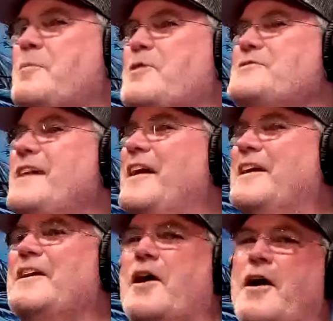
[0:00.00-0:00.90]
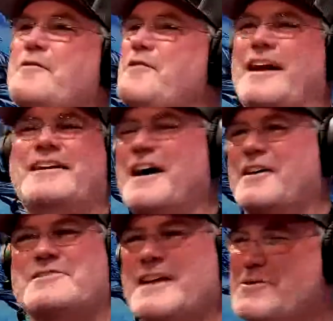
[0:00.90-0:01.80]
the personality of that guy
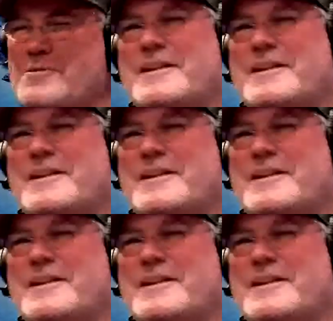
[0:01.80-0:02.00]
because that's what